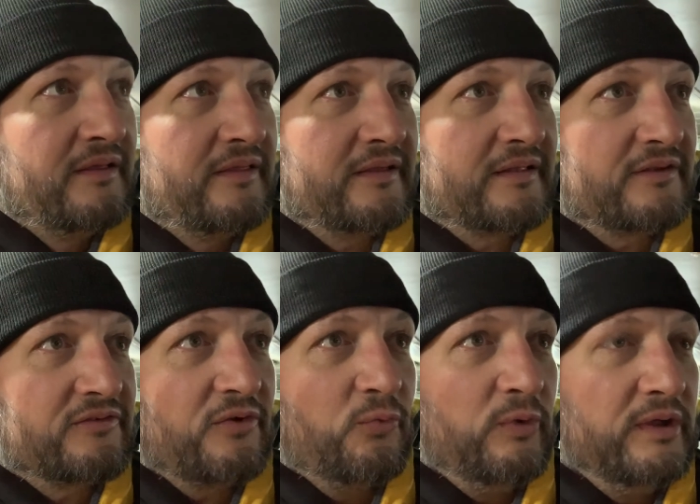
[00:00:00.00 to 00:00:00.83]
I think that's
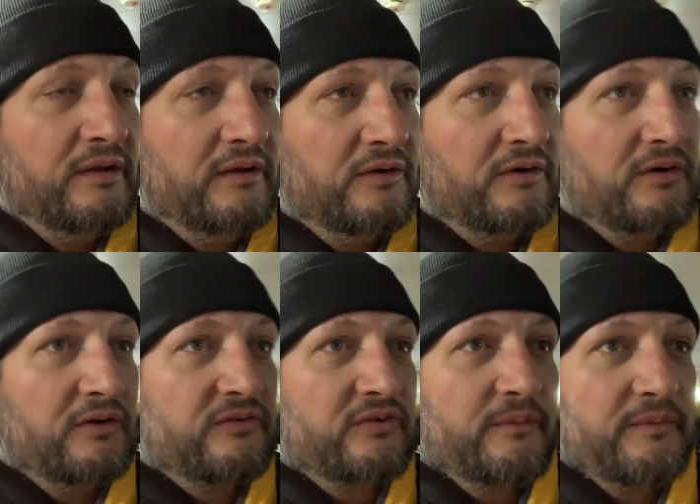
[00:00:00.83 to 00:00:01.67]
the wind or
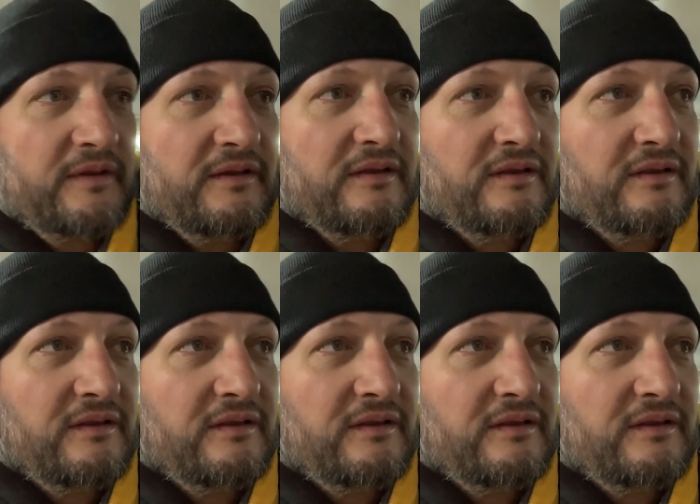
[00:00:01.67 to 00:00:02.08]
something.